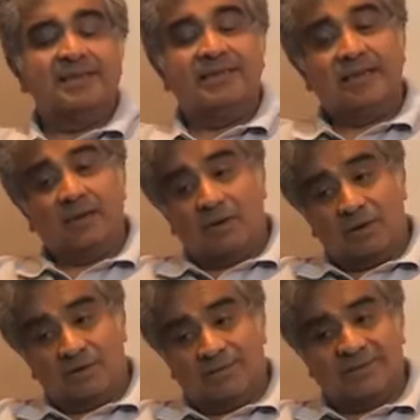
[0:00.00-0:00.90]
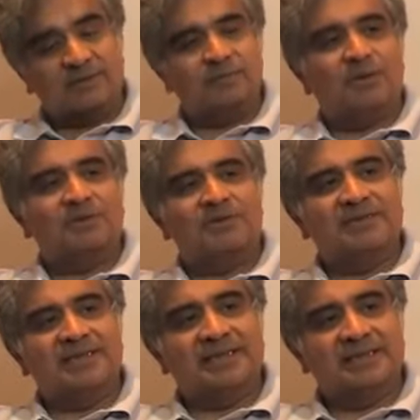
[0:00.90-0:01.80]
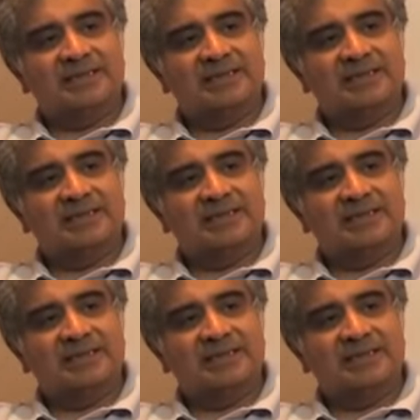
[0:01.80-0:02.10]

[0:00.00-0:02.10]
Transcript: He always poured the drink.